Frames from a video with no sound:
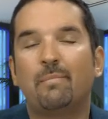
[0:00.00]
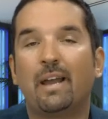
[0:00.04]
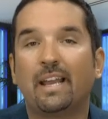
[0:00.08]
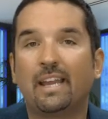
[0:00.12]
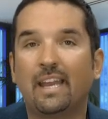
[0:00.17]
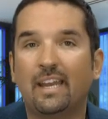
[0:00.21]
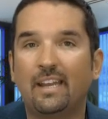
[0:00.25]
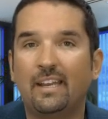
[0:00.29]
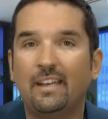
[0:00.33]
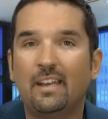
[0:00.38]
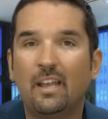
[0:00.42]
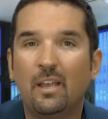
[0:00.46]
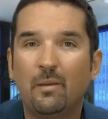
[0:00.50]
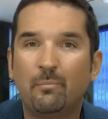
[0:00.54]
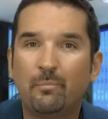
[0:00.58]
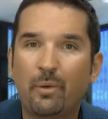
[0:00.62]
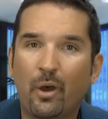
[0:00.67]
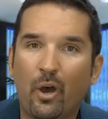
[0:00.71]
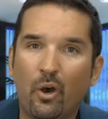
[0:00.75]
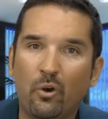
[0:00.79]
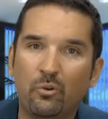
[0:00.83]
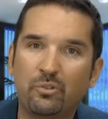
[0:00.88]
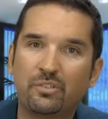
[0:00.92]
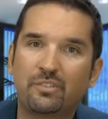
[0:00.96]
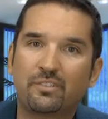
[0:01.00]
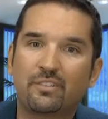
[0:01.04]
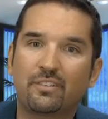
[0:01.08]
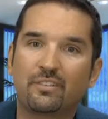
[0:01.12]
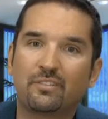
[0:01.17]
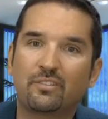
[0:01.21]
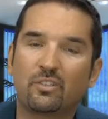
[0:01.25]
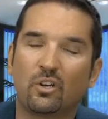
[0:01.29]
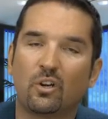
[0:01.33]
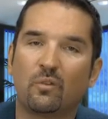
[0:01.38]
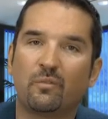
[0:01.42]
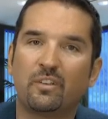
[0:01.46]
by getting
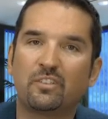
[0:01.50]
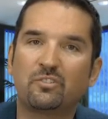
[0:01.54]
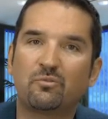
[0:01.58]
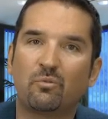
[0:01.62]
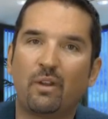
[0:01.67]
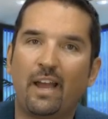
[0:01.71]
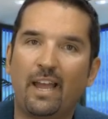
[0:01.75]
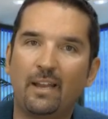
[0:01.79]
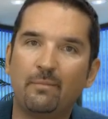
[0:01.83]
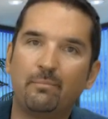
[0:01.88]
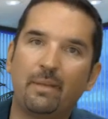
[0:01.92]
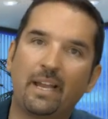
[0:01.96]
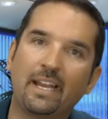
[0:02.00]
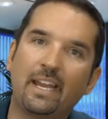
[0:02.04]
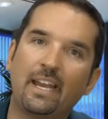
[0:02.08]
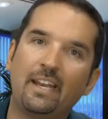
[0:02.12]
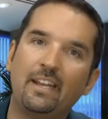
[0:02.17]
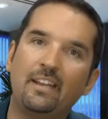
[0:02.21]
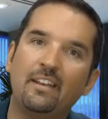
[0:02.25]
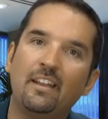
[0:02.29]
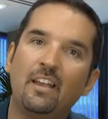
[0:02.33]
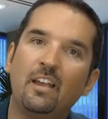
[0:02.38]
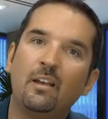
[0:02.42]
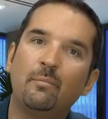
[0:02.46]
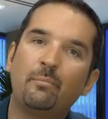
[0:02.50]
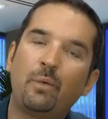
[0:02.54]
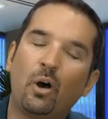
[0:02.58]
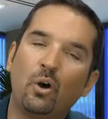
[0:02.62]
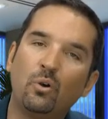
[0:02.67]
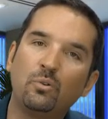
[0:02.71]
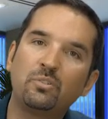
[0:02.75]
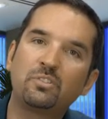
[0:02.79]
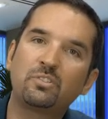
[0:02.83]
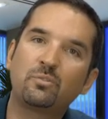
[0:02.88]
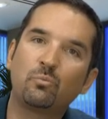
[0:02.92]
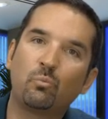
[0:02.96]
post-service right, by getting
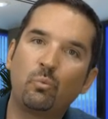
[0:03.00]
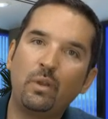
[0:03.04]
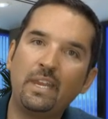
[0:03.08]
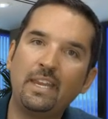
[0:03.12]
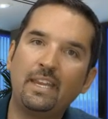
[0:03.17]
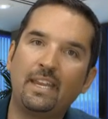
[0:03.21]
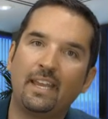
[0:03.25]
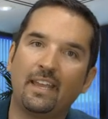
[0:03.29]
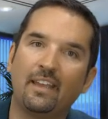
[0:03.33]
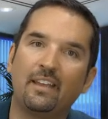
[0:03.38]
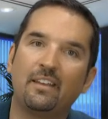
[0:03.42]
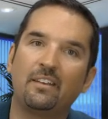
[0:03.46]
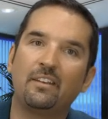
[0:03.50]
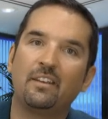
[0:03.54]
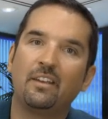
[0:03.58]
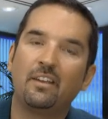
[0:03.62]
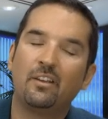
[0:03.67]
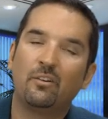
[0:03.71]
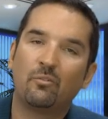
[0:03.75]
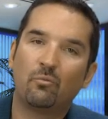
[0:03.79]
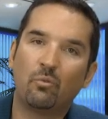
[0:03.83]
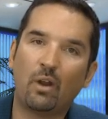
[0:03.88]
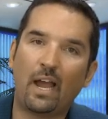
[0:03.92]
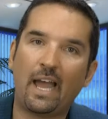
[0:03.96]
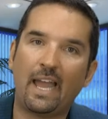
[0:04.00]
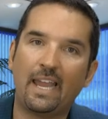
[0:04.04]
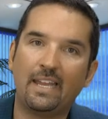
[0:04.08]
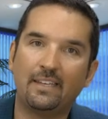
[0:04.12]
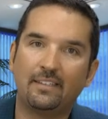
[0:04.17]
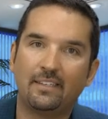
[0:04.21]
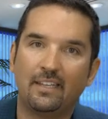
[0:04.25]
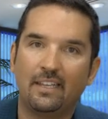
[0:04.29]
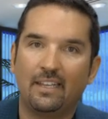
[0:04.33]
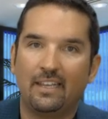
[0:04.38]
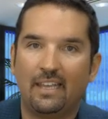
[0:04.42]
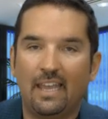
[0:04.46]
post-weekend right.